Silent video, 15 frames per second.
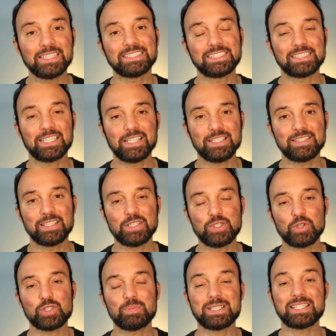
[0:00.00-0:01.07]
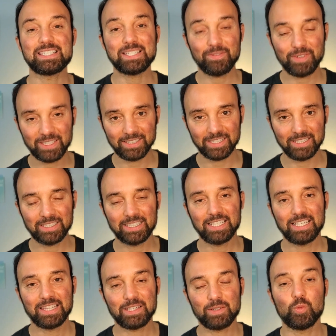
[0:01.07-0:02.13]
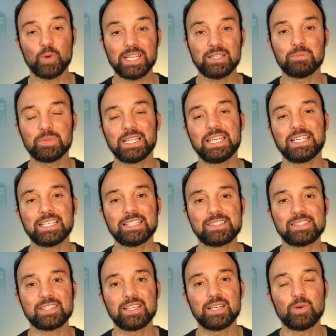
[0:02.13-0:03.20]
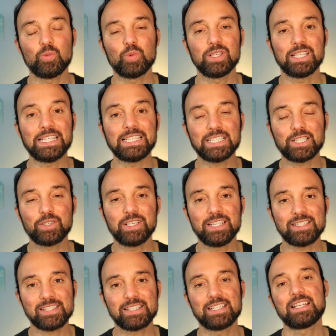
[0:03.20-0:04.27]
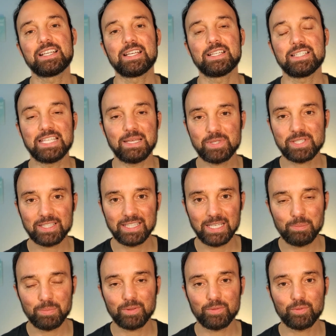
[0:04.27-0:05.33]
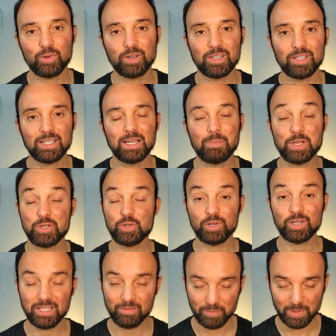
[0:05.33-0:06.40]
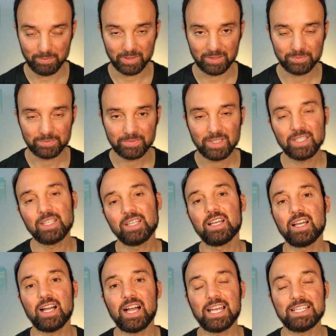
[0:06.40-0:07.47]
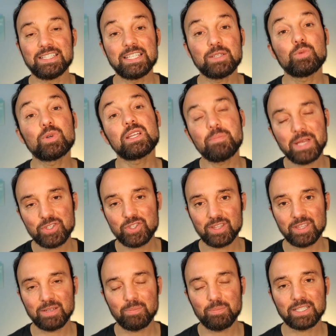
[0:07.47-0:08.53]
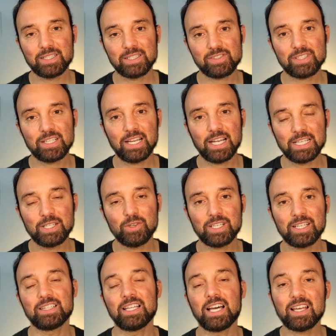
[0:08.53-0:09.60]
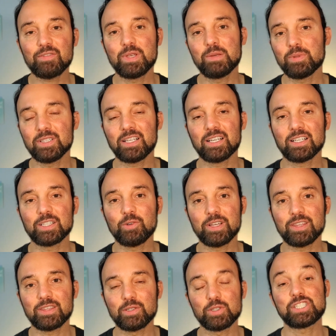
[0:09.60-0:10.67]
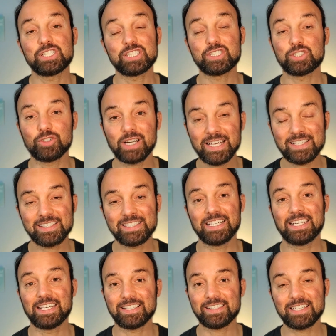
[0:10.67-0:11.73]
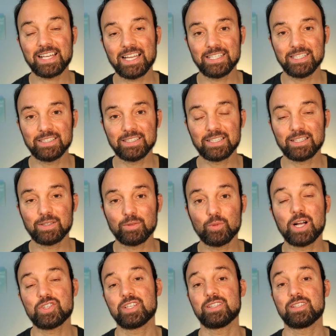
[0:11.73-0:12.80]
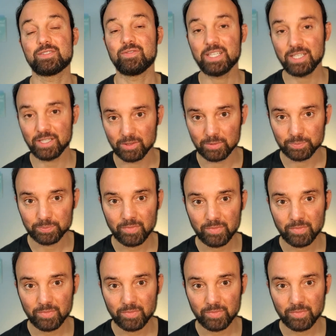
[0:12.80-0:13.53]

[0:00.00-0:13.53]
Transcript: studies that show specifically that weighted blankets will increase deep sleep for a majority of people, I did want to mention them because I know that a lot of people are going through stress and anxiety that are watching this video,